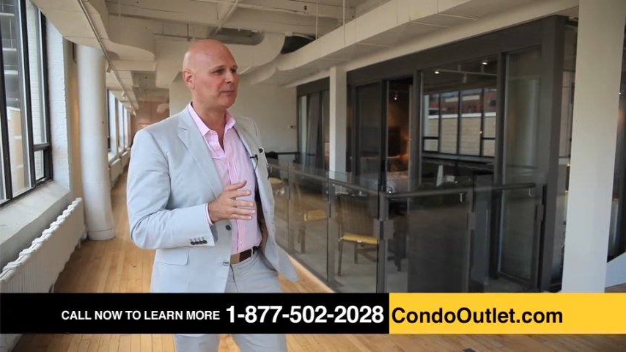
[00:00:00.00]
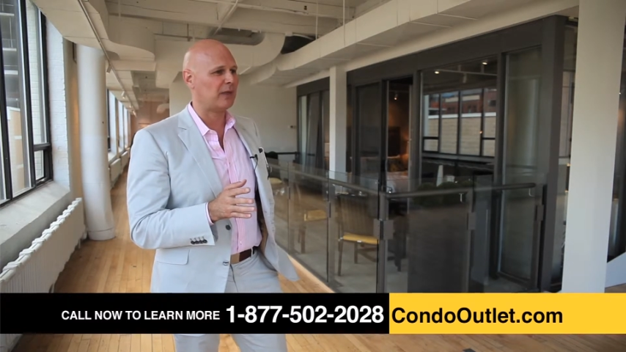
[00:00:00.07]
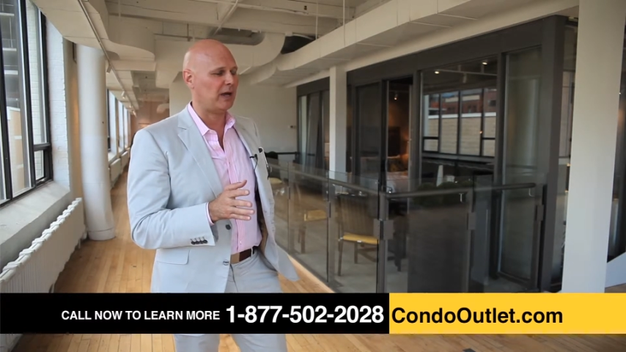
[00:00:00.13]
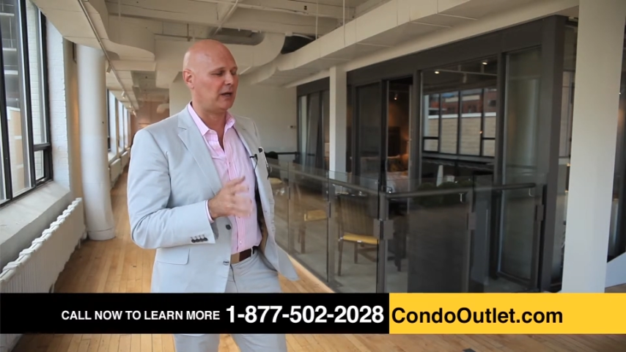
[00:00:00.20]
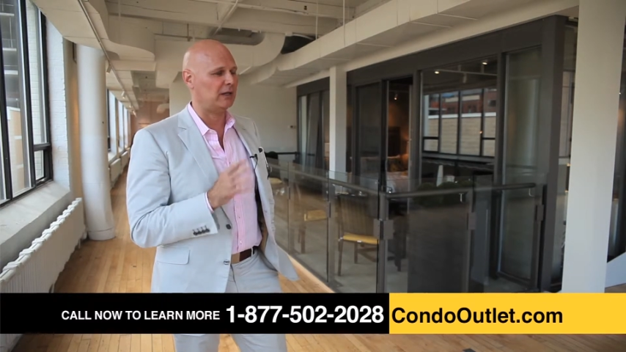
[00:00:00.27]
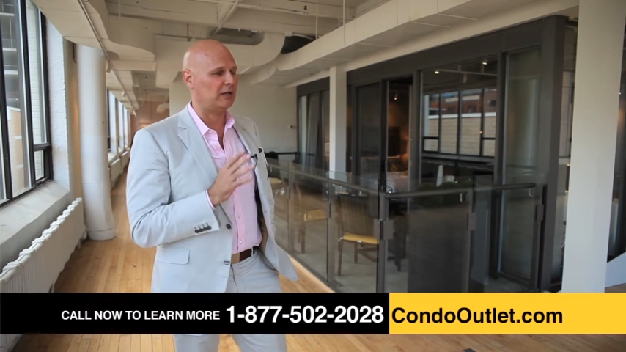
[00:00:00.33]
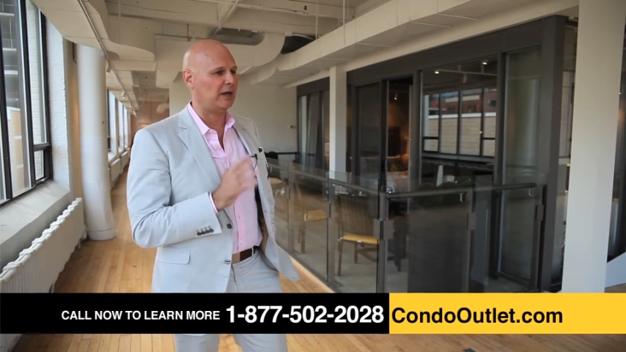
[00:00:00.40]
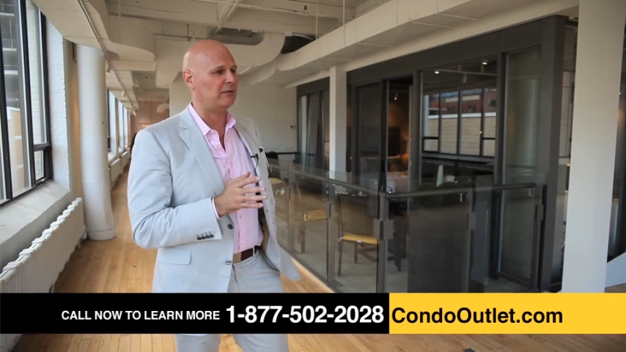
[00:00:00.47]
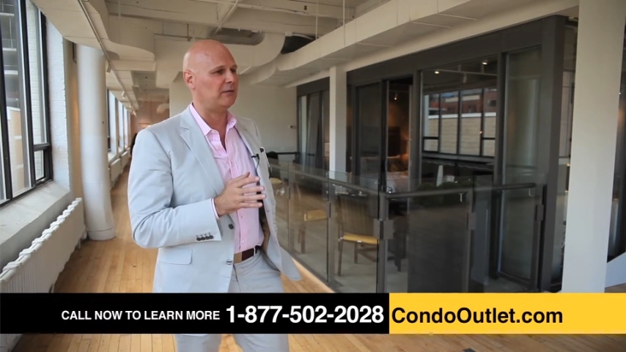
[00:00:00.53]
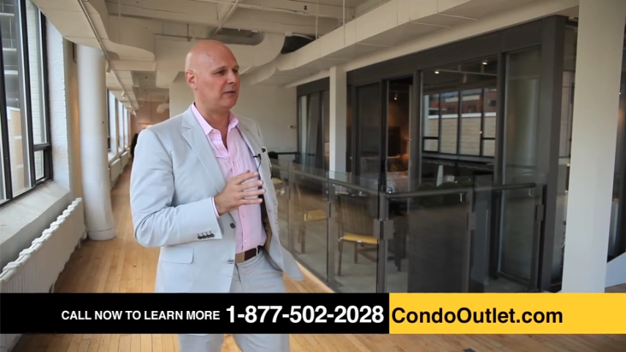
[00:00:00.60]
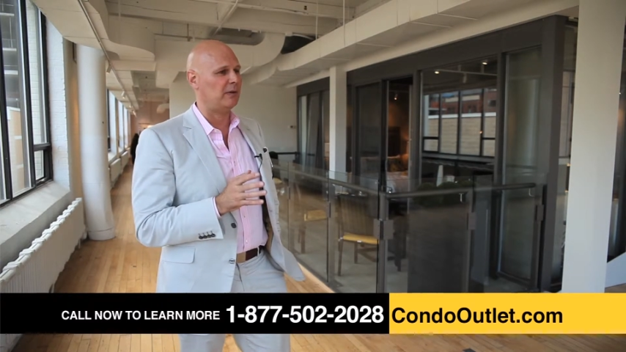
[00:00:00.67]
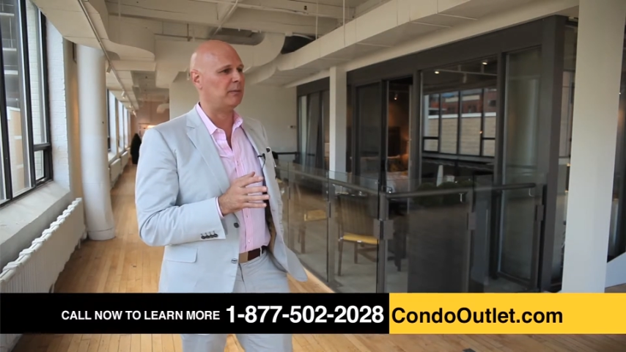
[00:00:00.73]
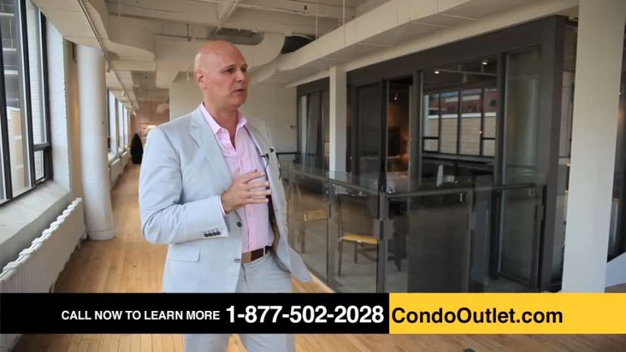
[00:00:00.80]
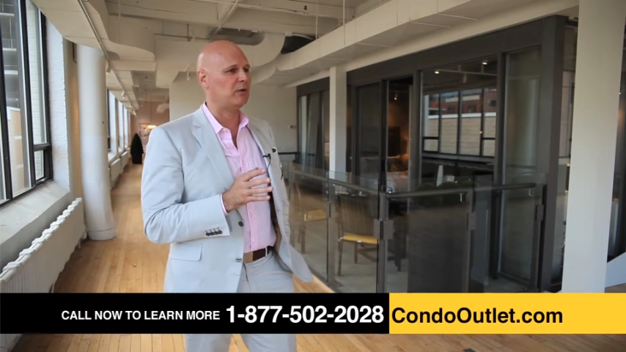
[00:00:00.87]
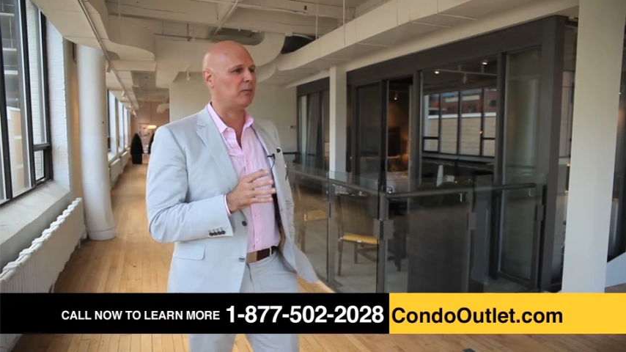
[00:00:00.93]
at a Land
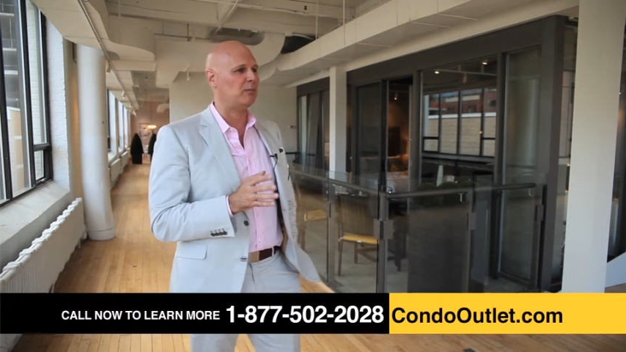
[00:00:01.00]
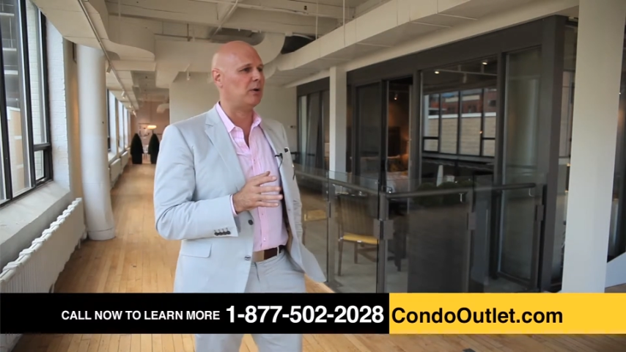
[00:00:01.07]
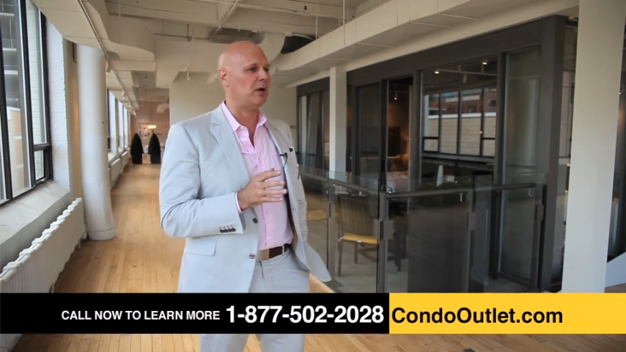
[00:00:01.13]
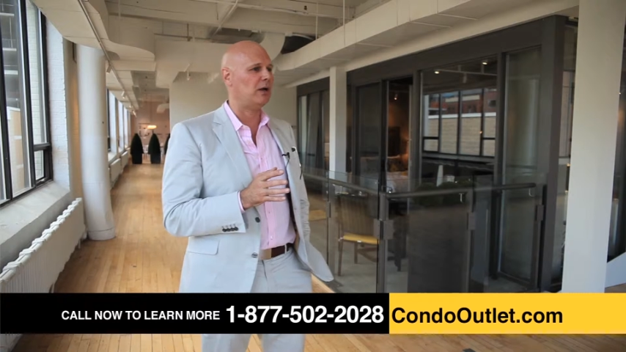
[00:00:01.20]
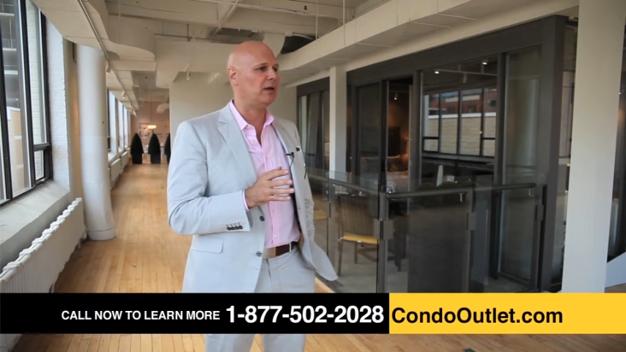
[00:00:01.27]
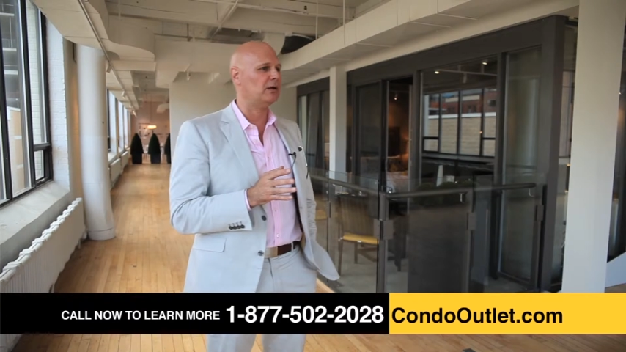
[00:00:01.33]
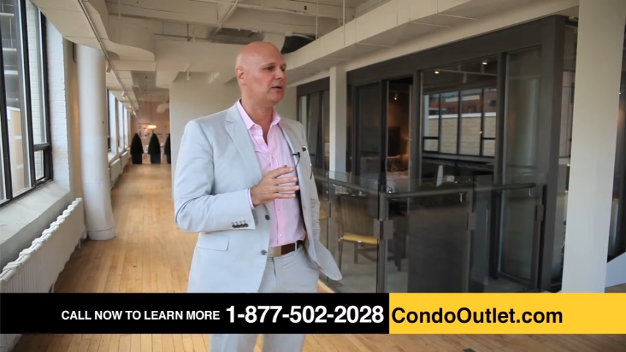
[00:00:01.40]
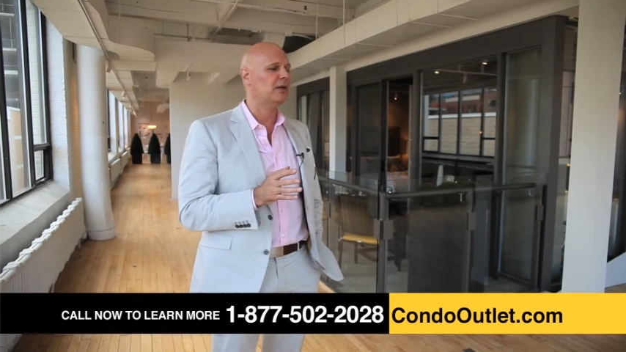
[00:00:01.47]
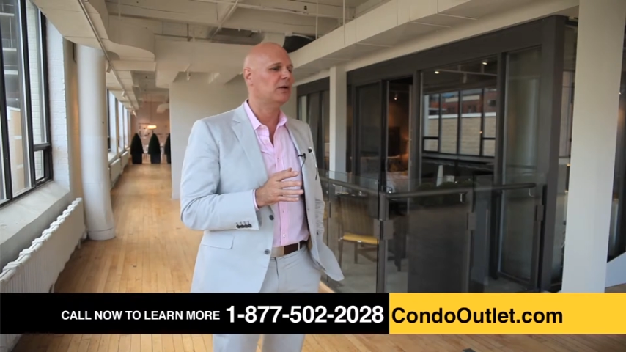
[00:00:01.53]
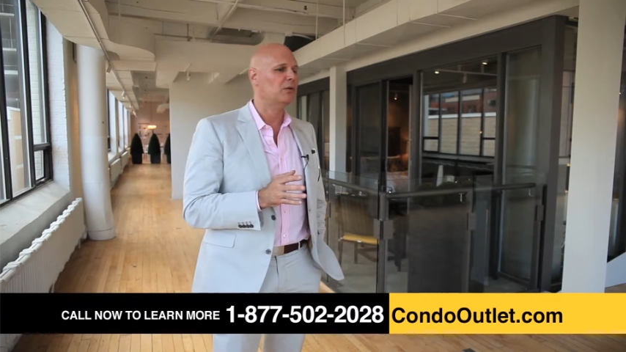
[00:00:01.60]
Development Corp product